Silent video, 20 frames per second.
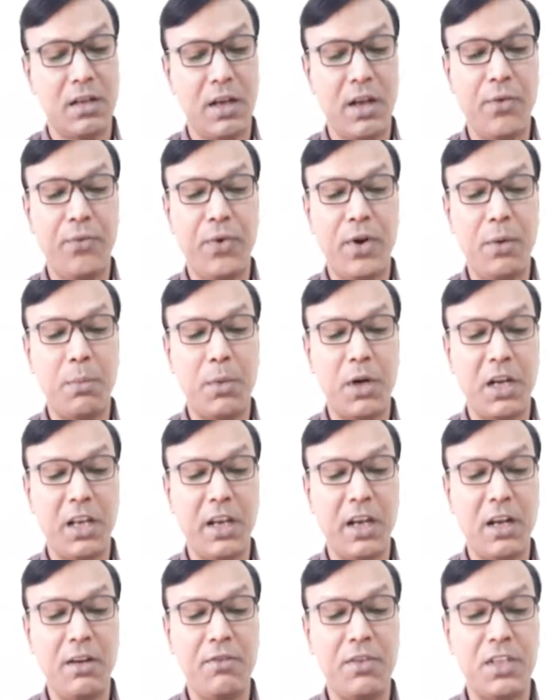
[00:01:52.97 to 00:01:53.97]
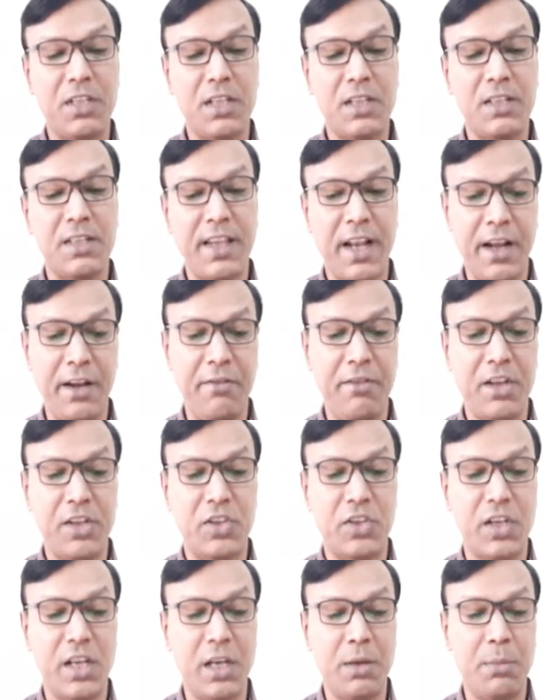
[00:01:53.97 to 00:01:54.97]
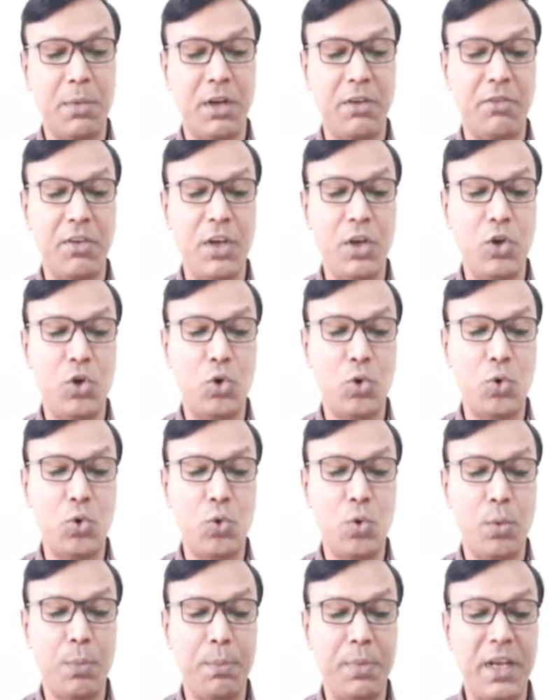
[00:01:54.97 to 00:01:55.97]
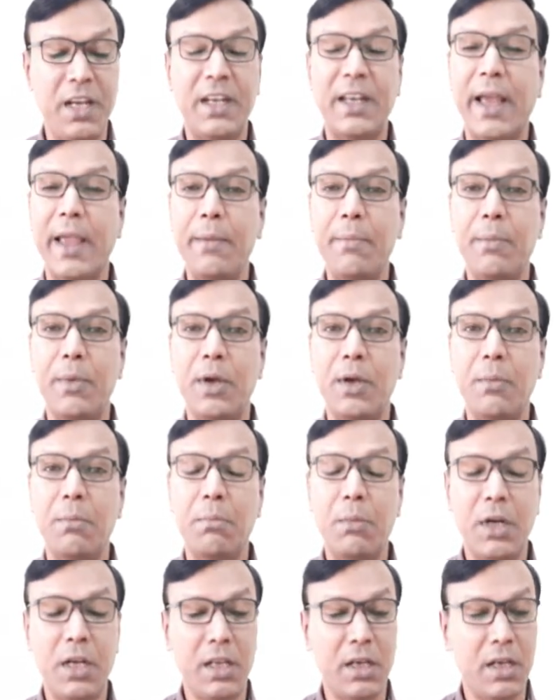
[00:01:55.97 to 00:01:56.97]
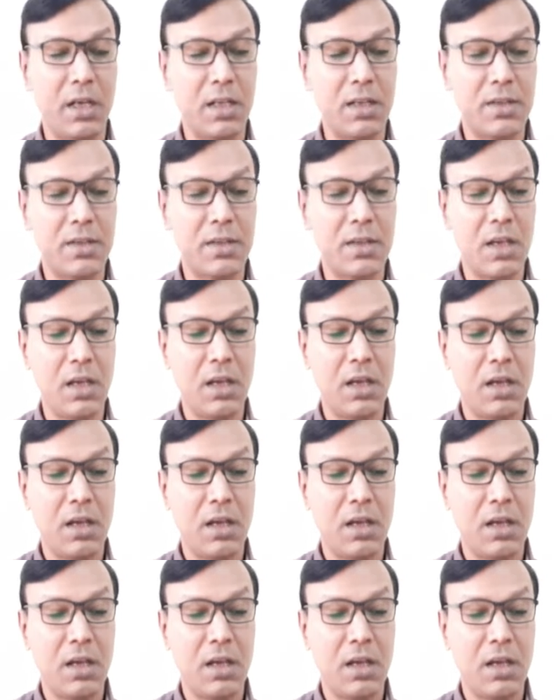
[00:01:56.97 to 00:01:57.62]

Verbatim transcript: different material which is sandwiched in between two p-type materials.